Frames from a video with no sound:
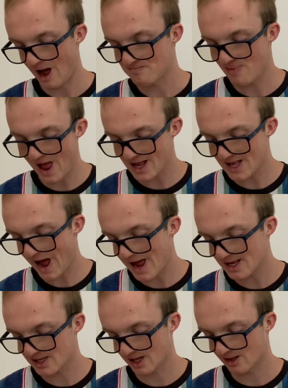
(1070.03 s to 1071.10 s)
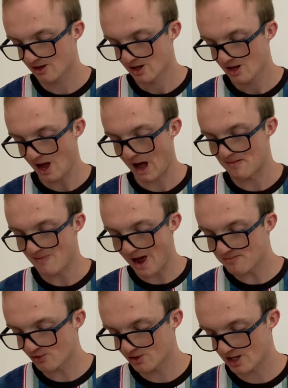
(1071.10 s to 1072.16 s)
pancakes and
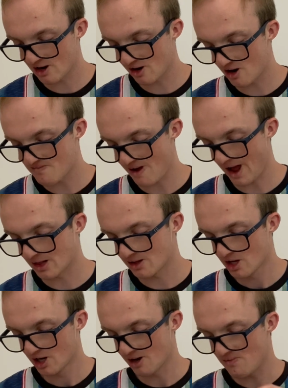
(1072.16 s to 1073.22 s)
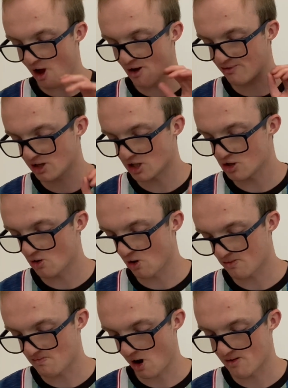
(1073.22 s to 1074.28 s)
maple syrup and the perfect New
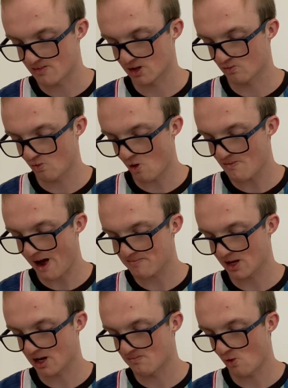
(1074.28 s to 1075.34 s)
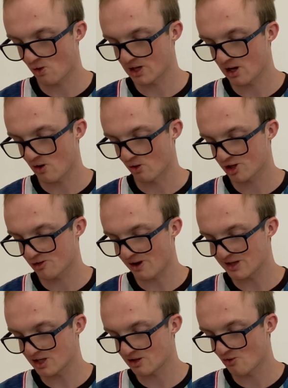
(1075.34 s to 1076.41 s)
York moment. Warm up in the morning or
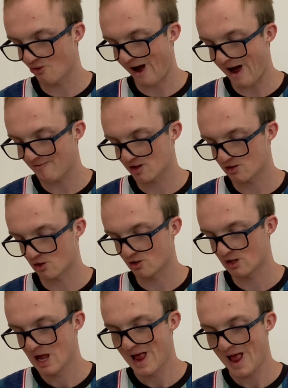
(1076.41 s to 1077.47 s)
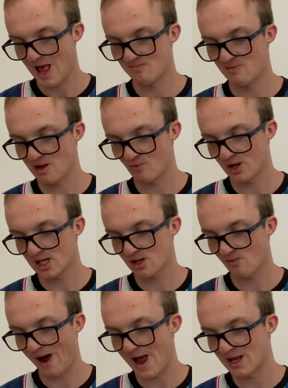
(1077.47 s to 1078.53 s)
sweeten your afternoon and be whisked
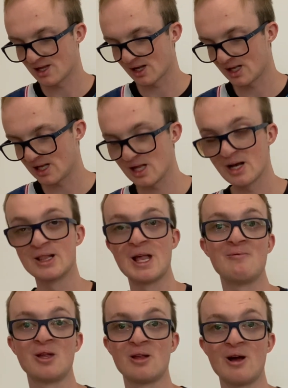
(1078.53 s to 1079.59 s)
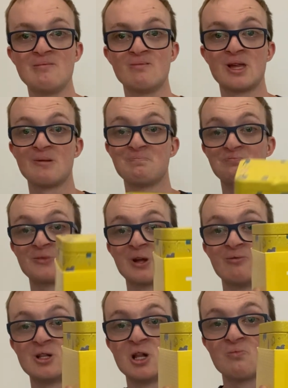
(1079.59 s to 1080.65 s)
away to the city that never sleeps.
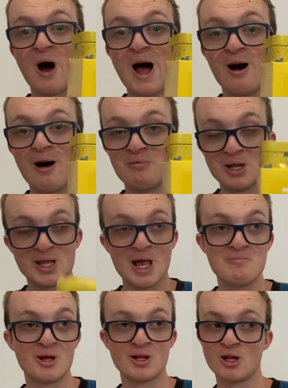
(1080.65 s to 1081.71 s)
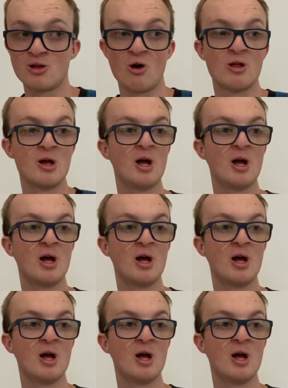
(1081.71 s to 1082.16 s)
Which is why I love this tea, because it's got